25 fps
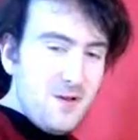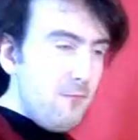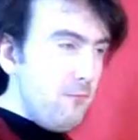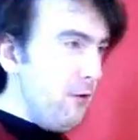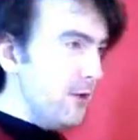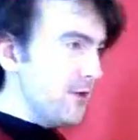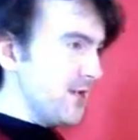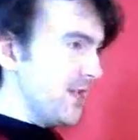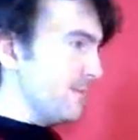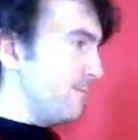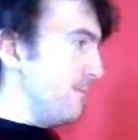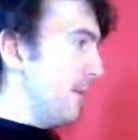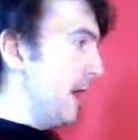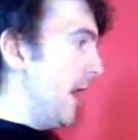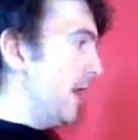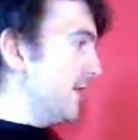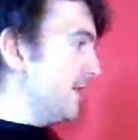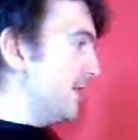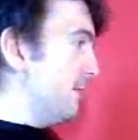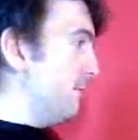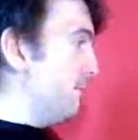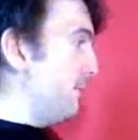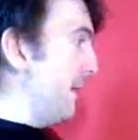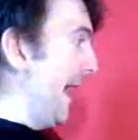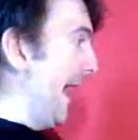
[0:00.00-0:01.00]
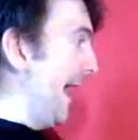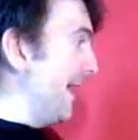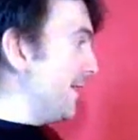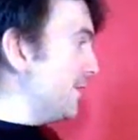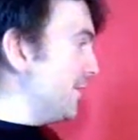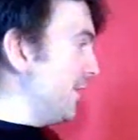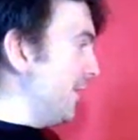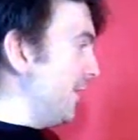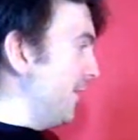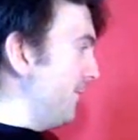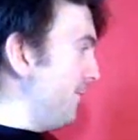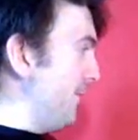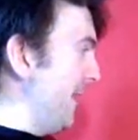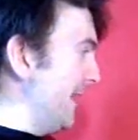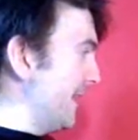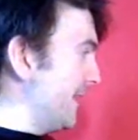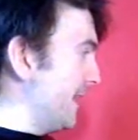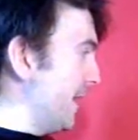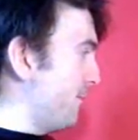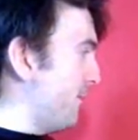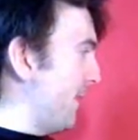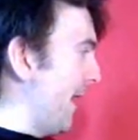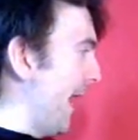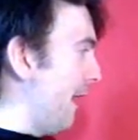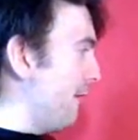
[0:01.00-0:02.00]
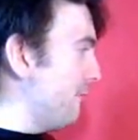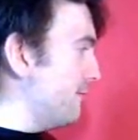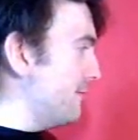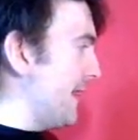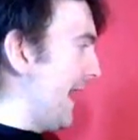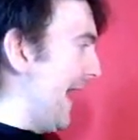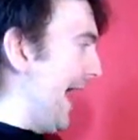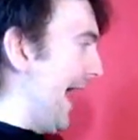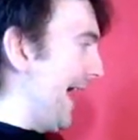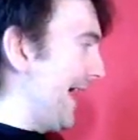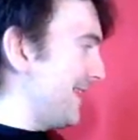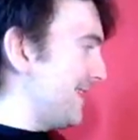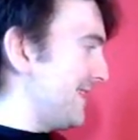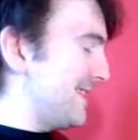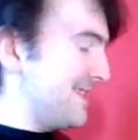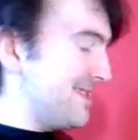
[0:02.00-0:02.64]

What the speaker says: What does Mars and Petra think about that?